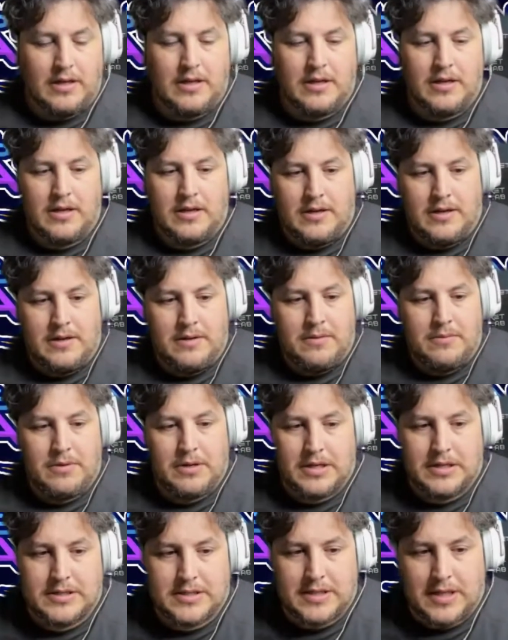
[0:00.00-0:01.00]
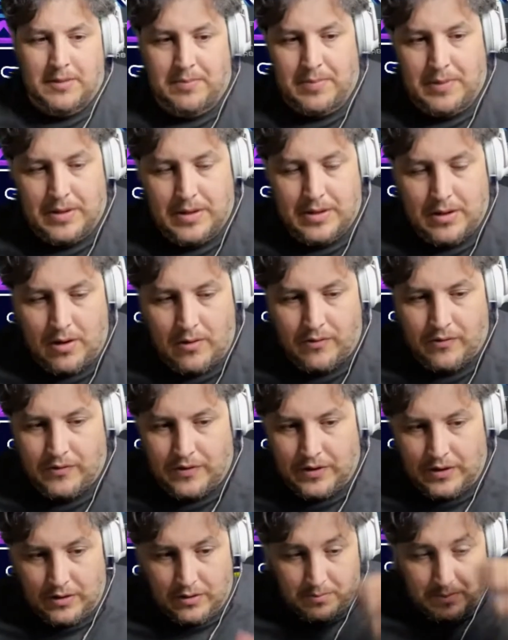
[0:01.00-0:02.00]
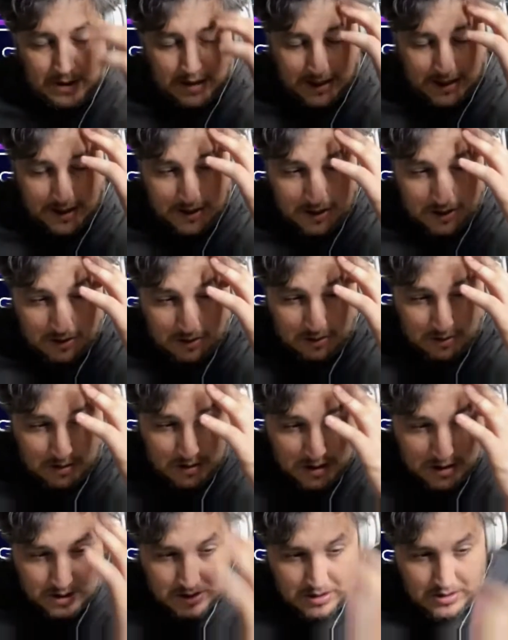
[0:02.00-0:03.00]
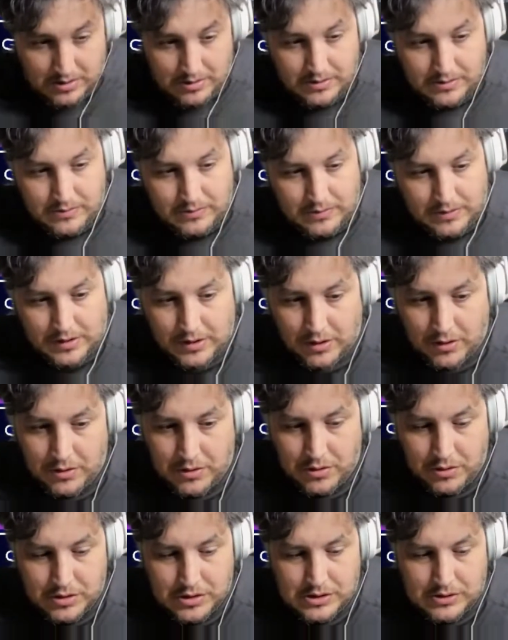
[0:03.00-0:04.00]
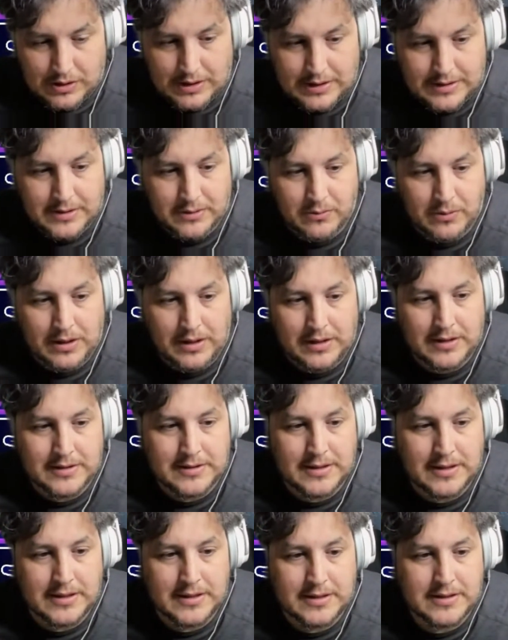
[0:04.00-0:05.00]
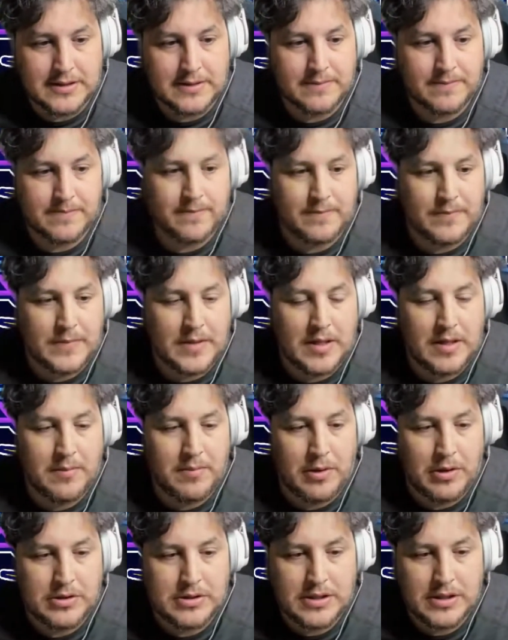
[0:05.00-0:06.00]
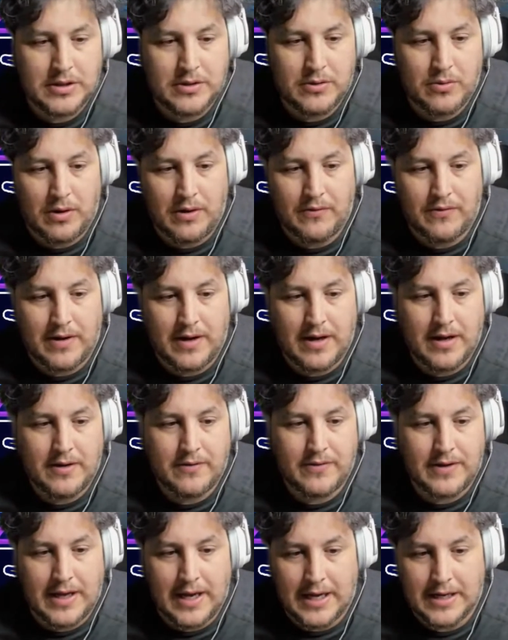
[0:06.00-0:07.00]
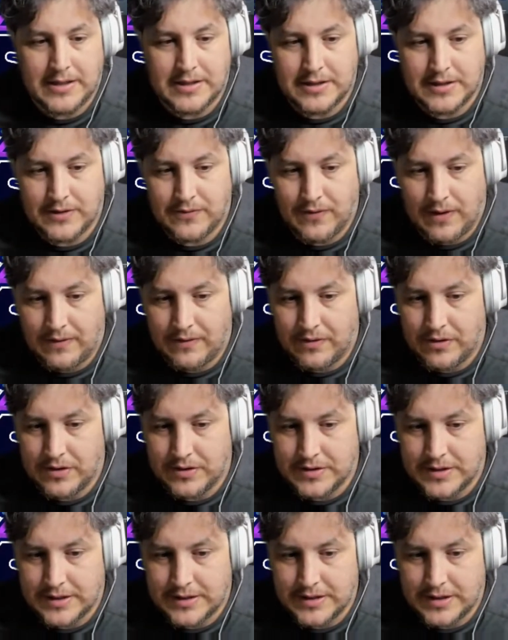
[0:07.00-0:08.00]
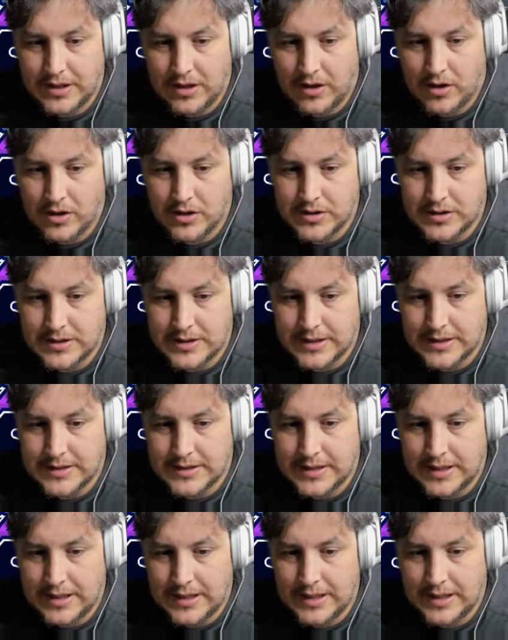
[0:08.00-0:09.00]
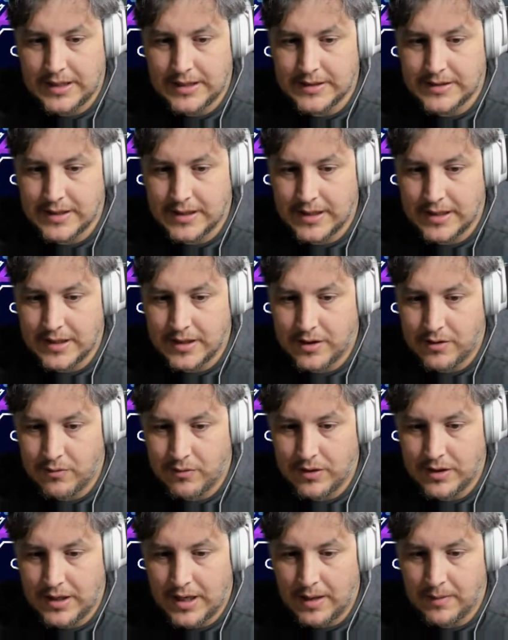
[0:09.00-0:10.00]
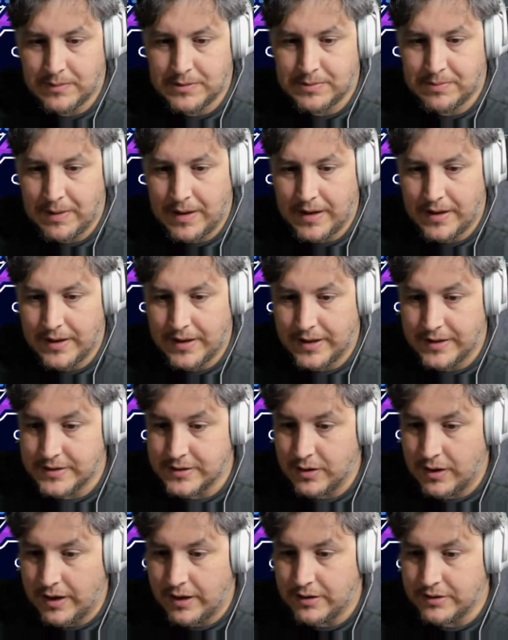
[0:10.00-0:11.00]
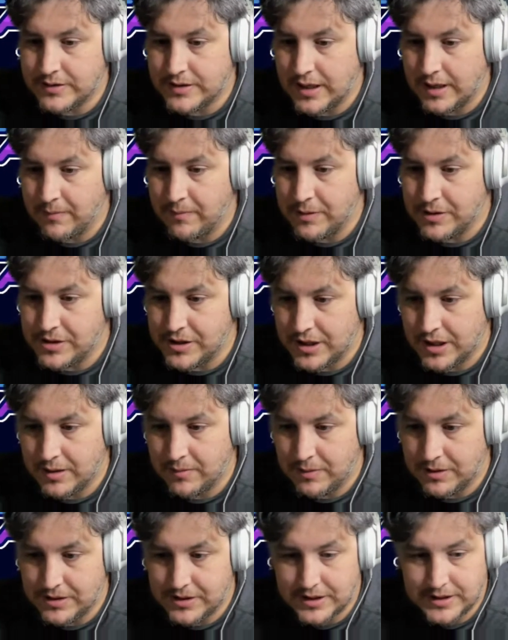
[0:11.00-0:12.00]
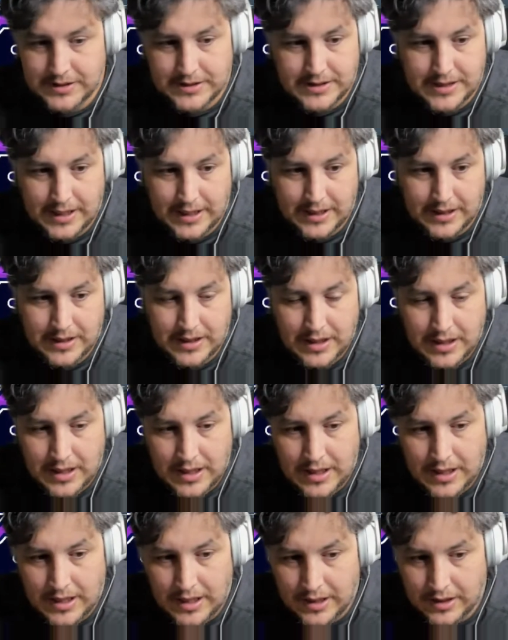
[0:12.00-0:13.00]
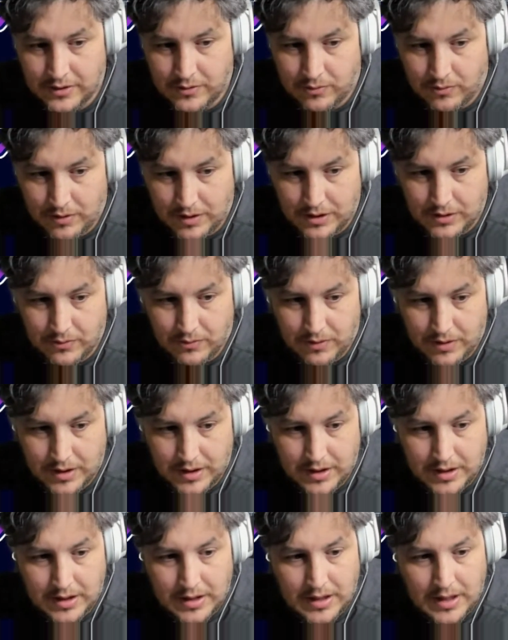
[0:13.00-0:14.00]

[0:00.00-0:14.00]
Um, we're going to skip overview and bio. We're going to go through strengths and weaknesses. Posted 25 catches, 560 yards, six TDs in a three game span against Ohio State, Michigan, Michigan State in 2020.